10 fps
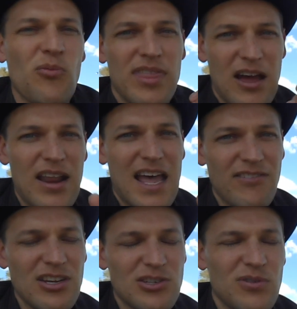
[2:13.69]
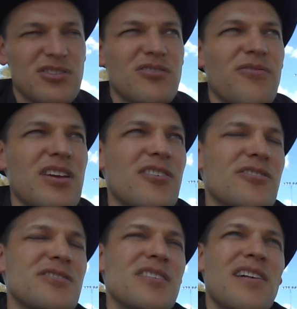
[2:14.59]
and without having to twist your
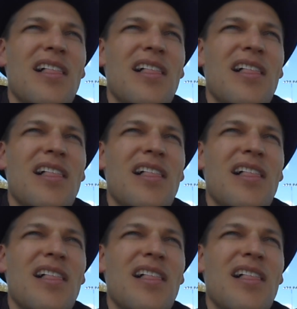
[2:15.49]
fingers.